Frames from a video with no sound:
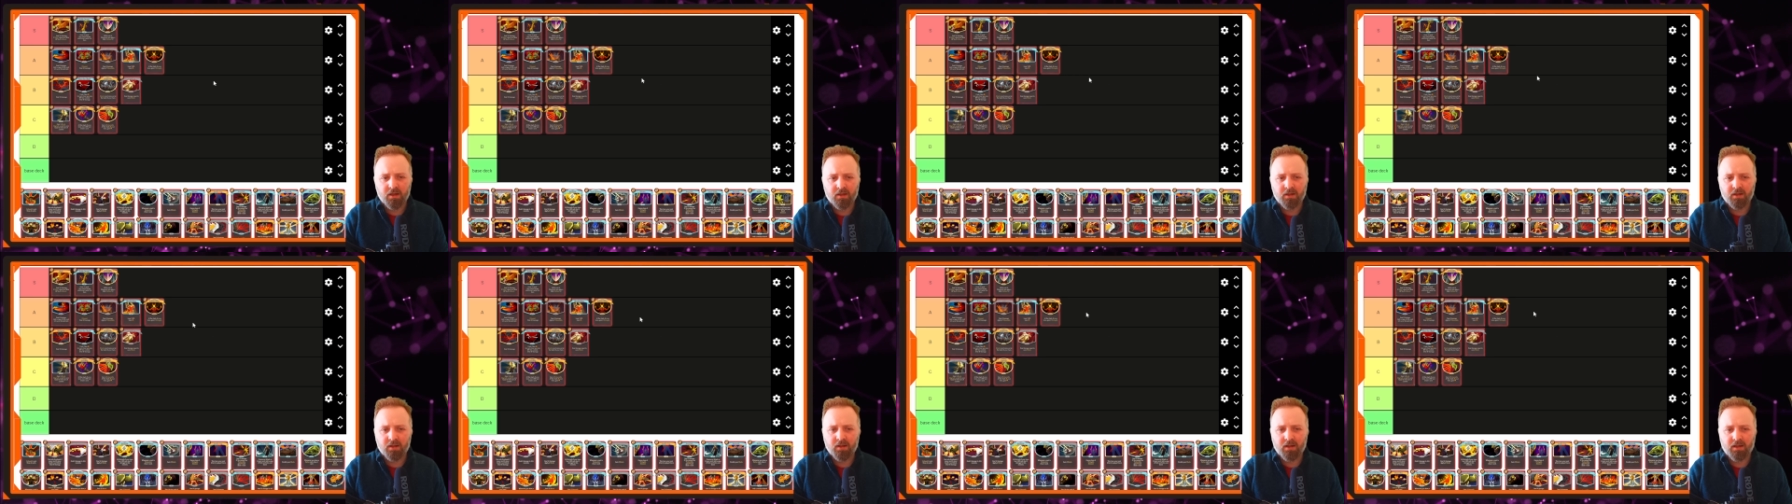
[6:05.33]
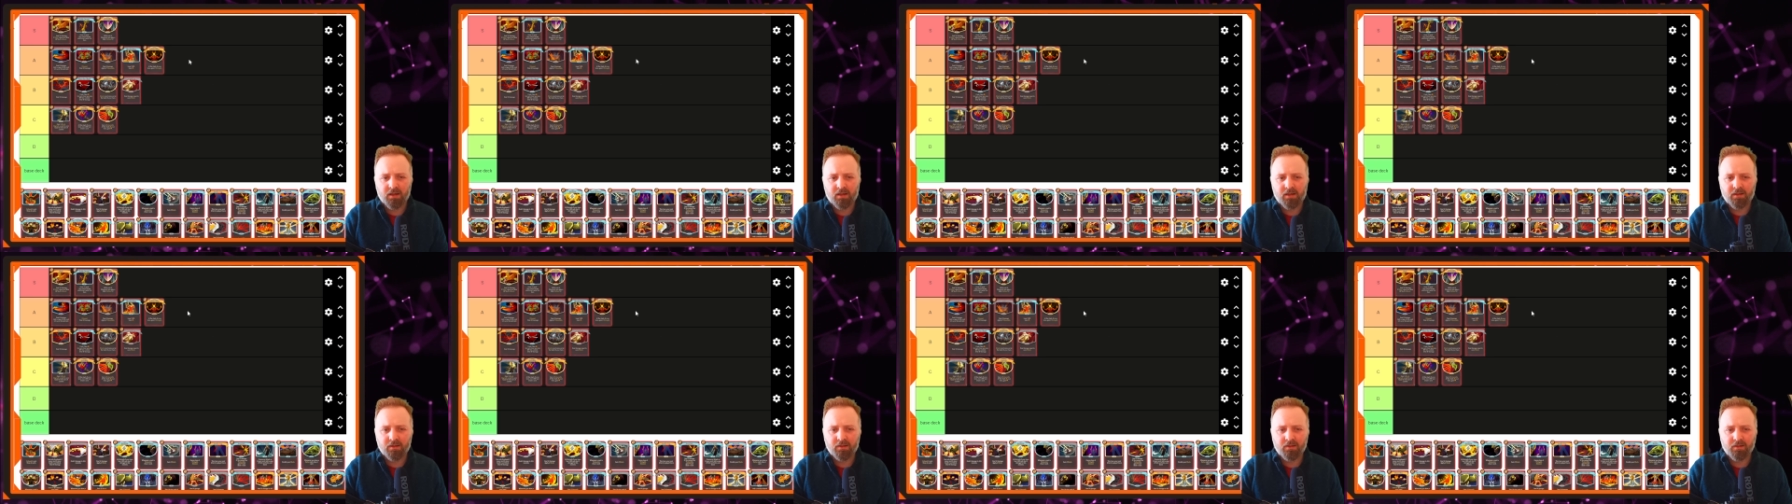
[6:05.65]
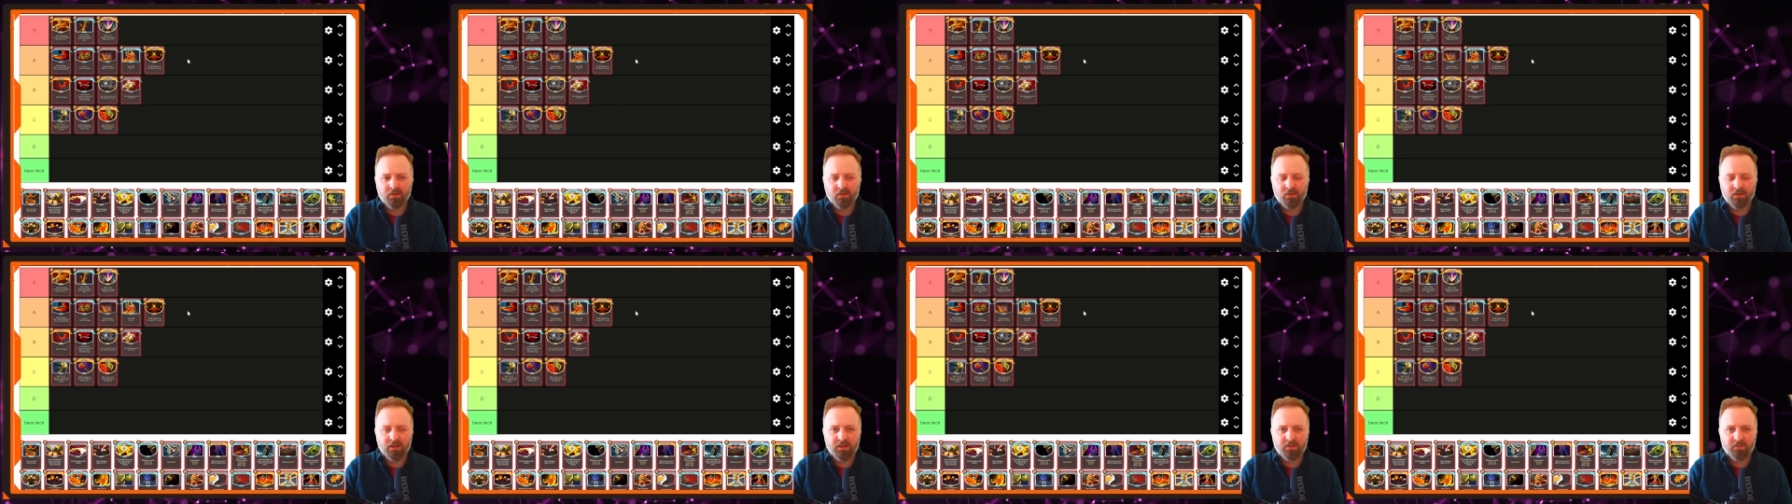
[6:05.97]

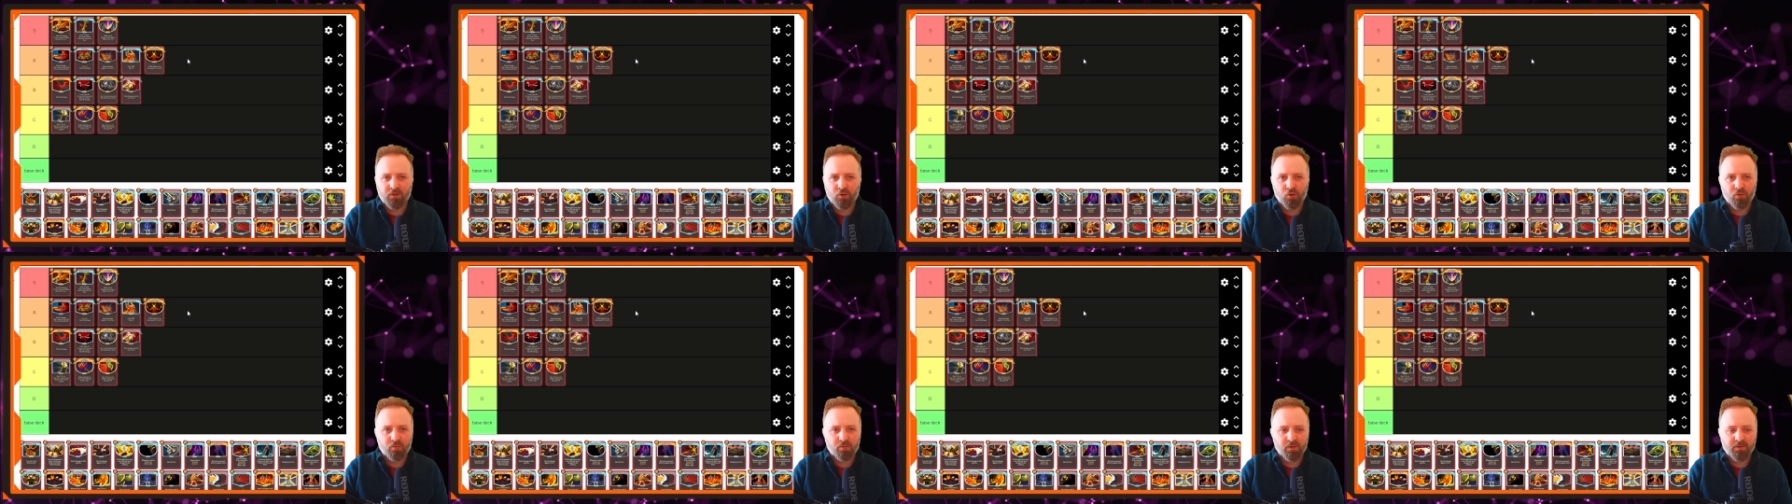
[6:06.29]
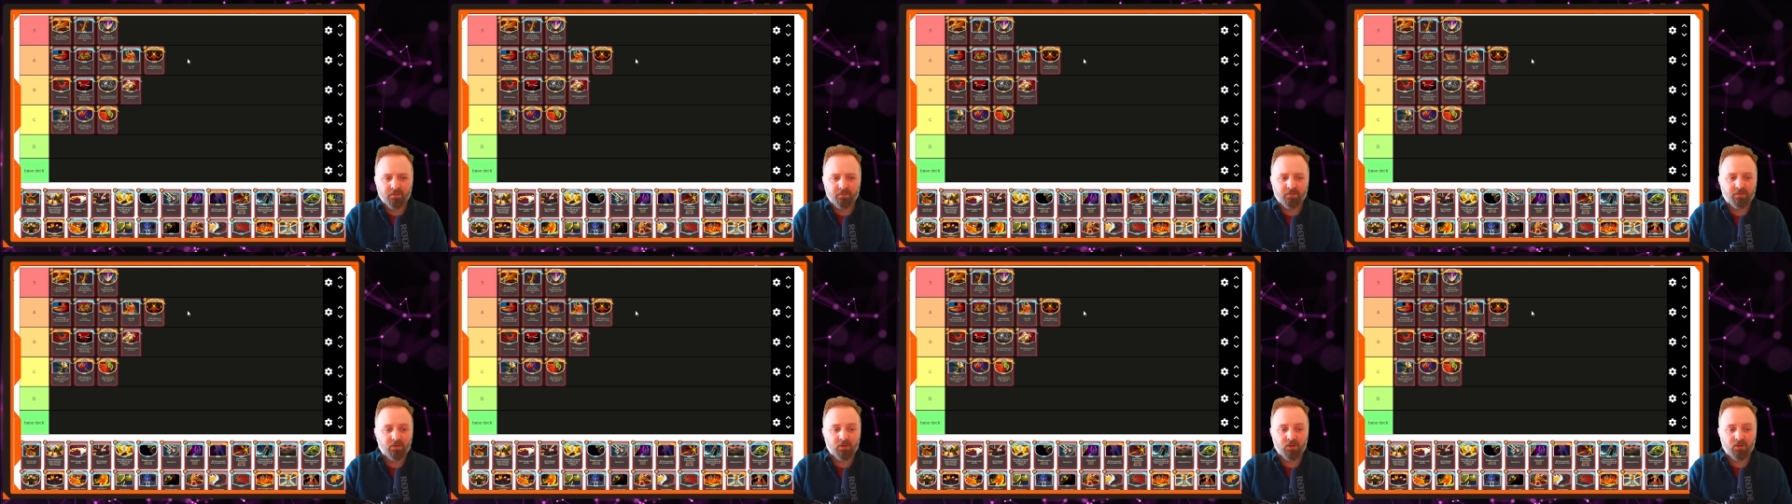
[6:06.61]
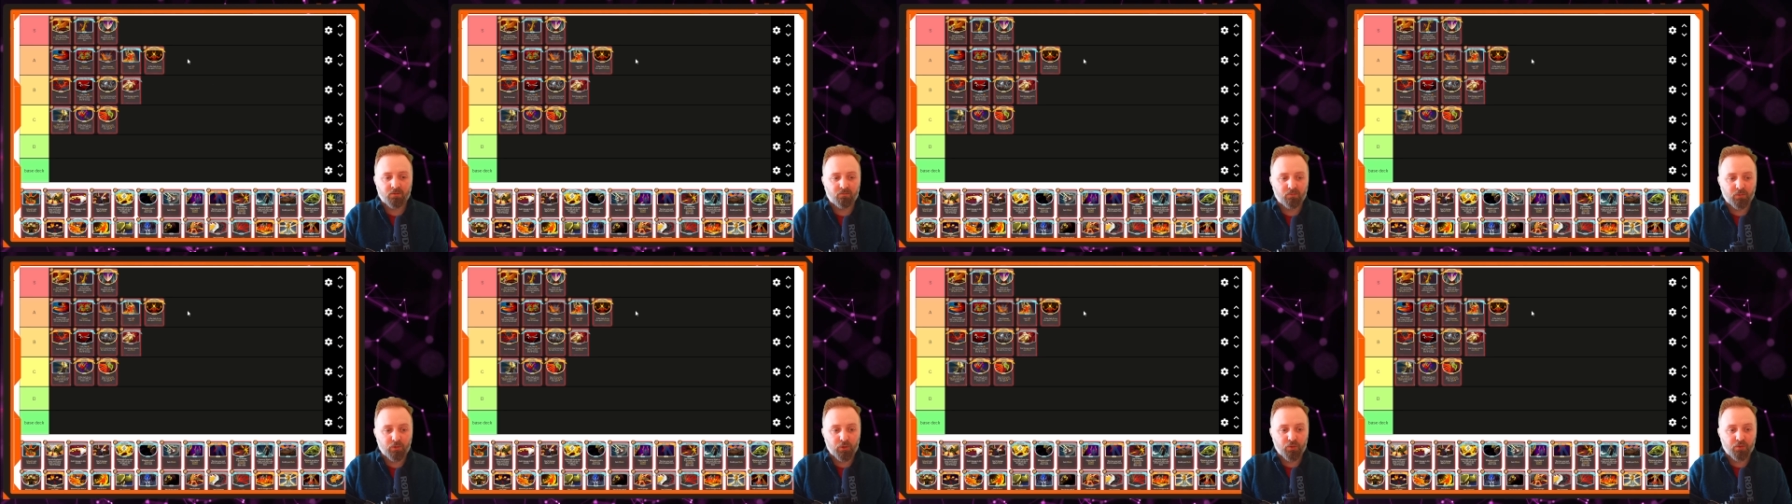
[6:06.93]
and leave you open for
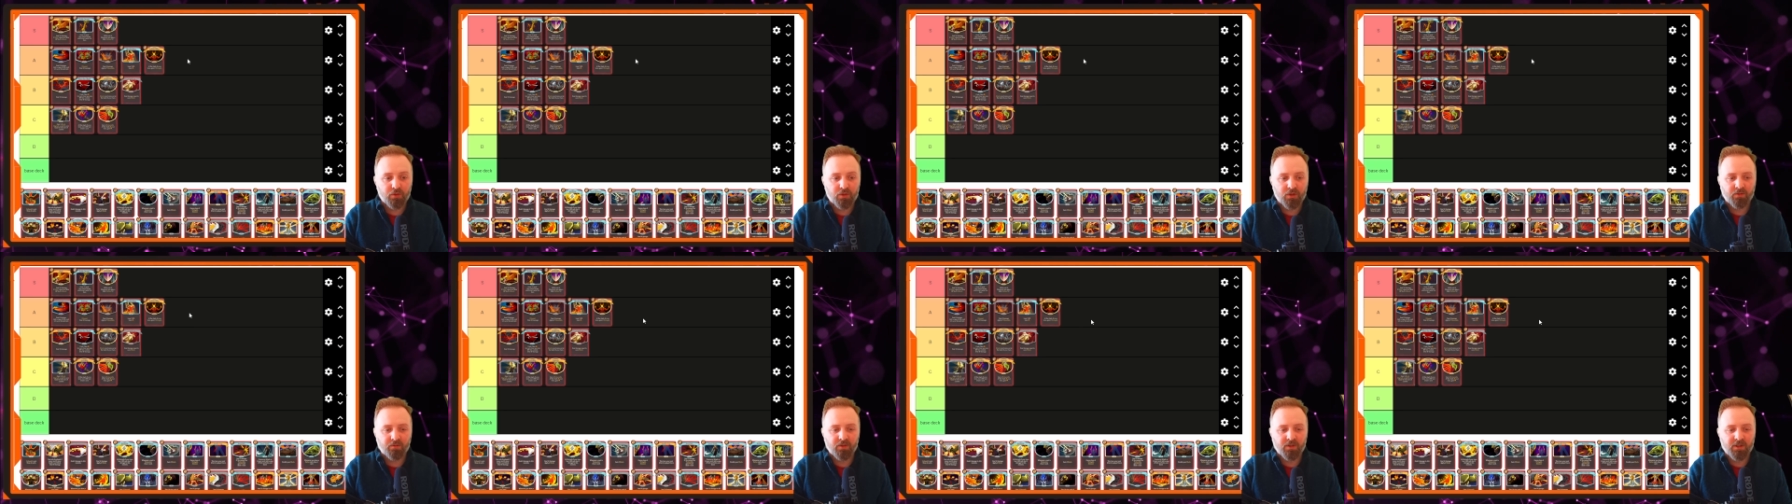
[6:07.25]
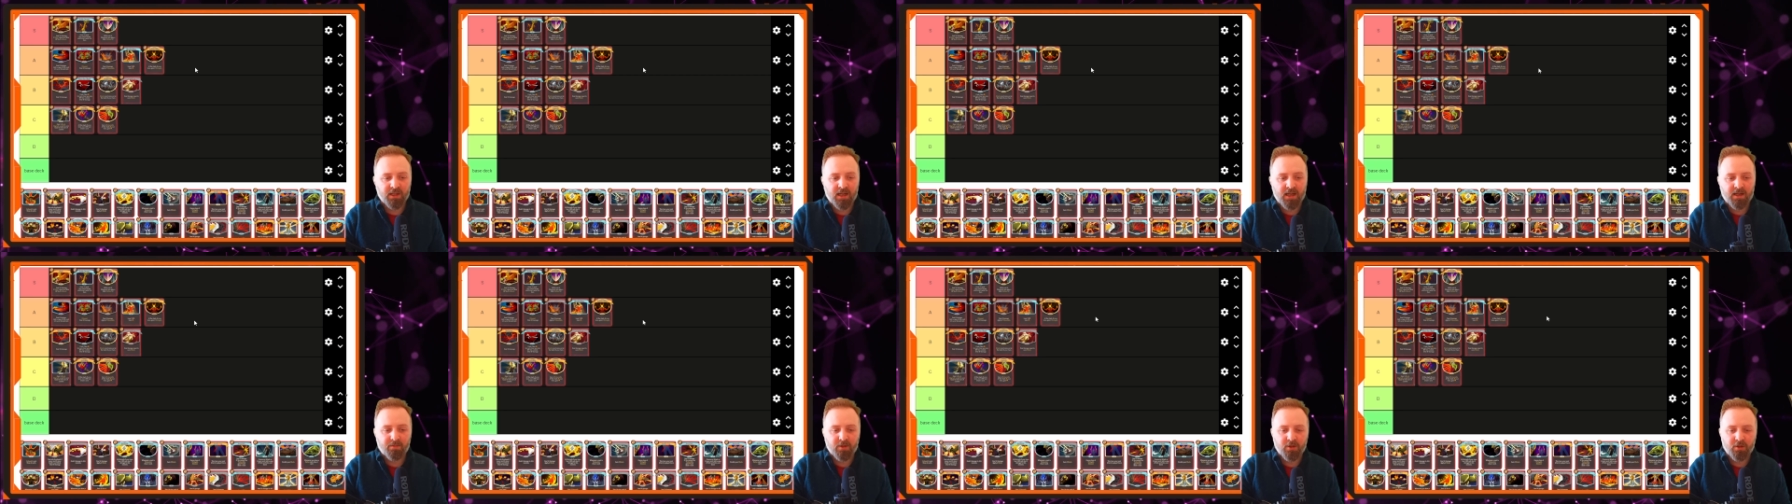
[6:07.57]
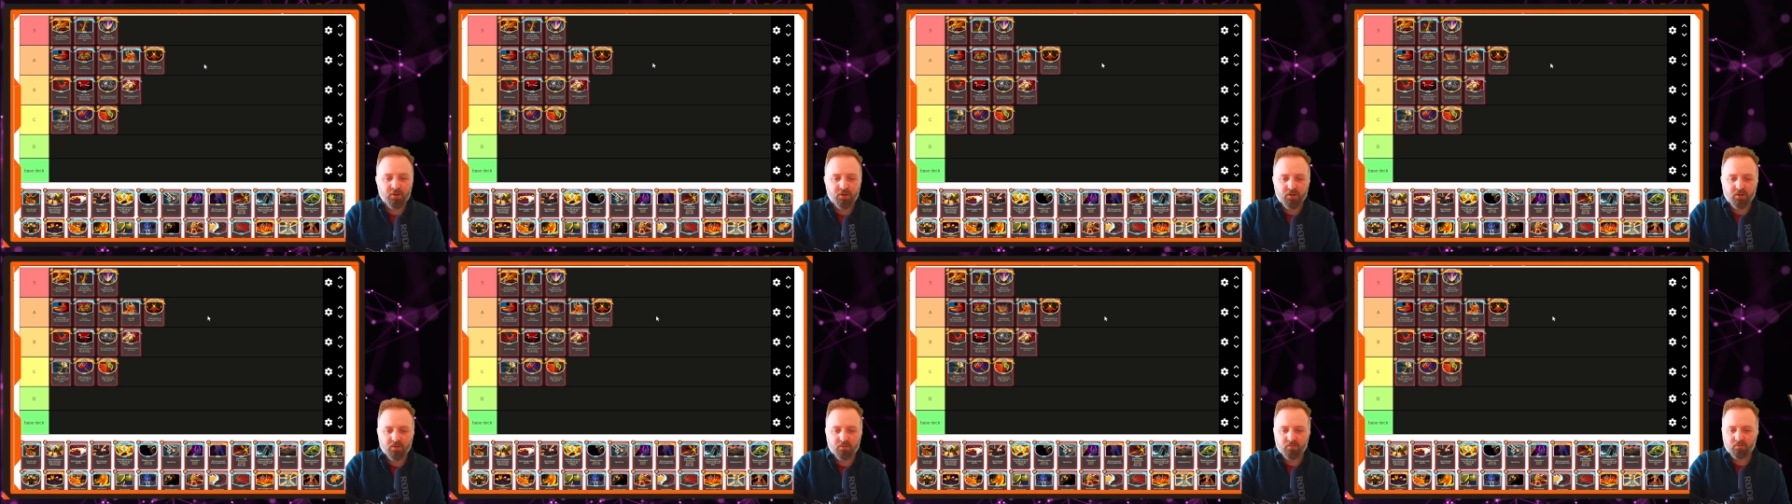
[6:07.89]
loads of
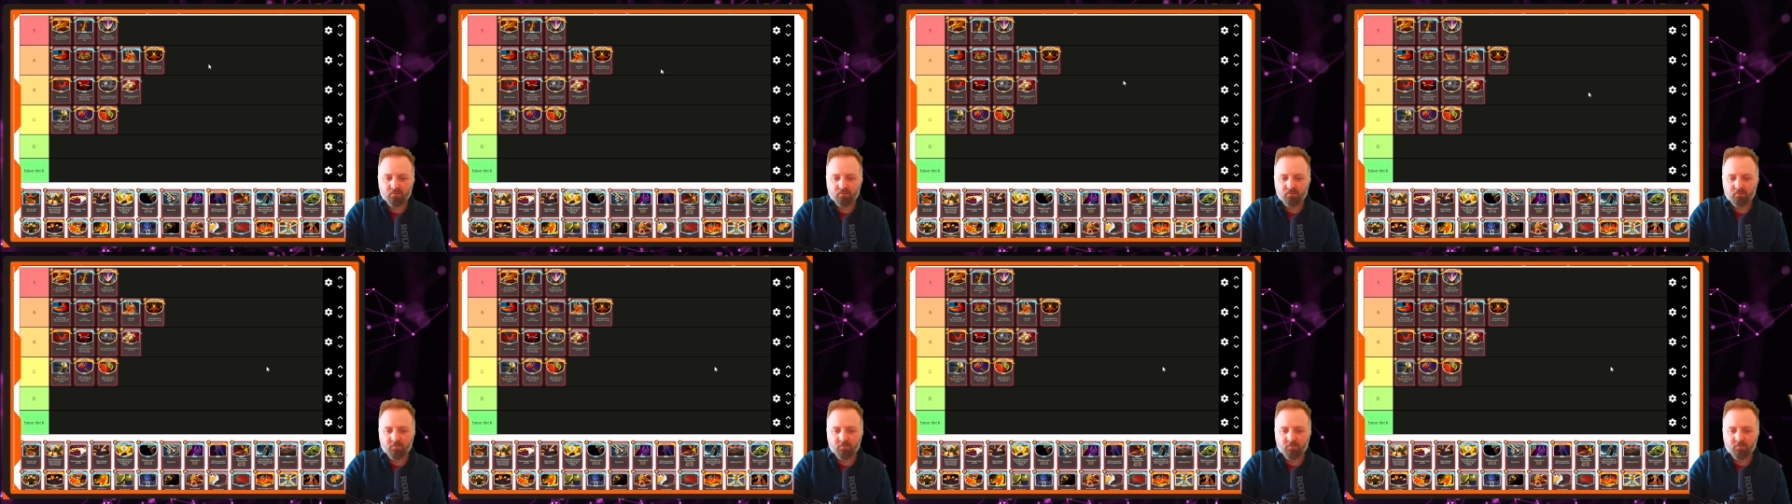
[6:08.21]
damage